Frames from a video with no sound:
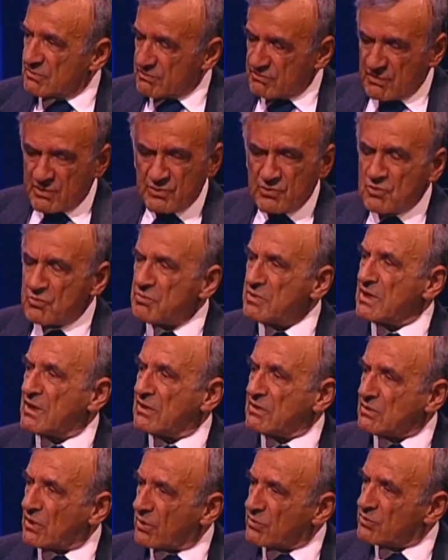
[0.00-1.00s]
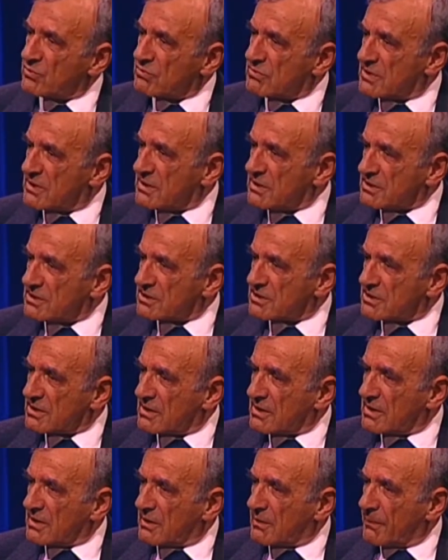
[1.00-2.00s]
What do you mean, not to teach?
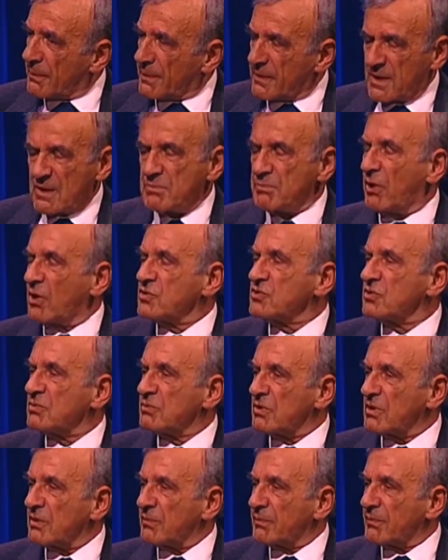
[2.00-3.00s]
Impossible.